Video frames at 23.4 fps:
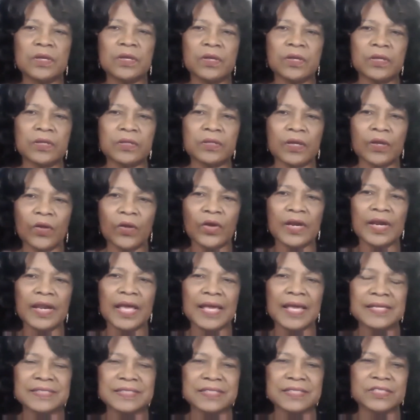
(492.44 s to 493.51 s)

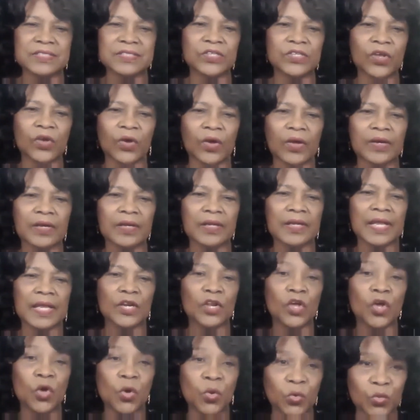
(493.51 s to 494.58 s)
organize and start
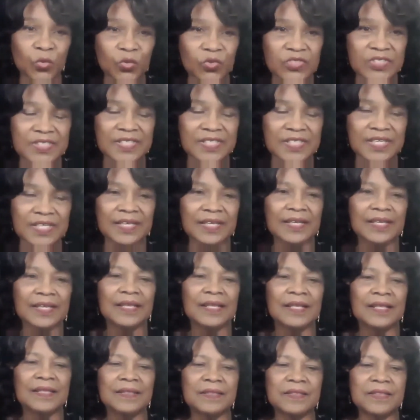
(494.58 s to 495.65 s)
and host
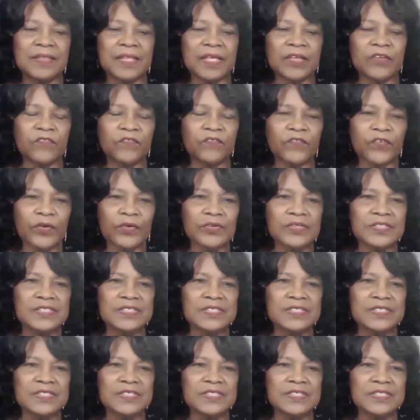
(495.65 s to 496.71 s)
the
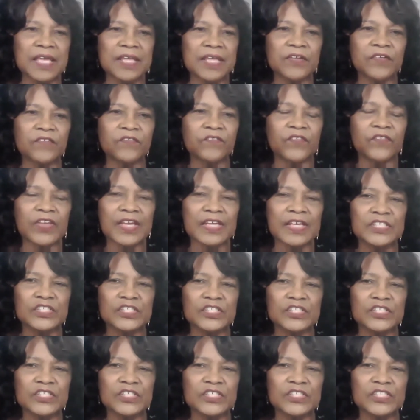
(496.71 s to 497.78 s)
first Zeta
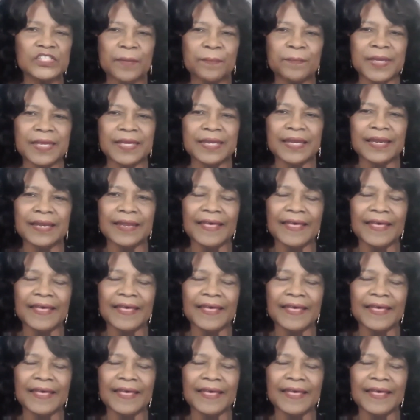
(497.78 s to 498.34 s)
Fiesta track meet.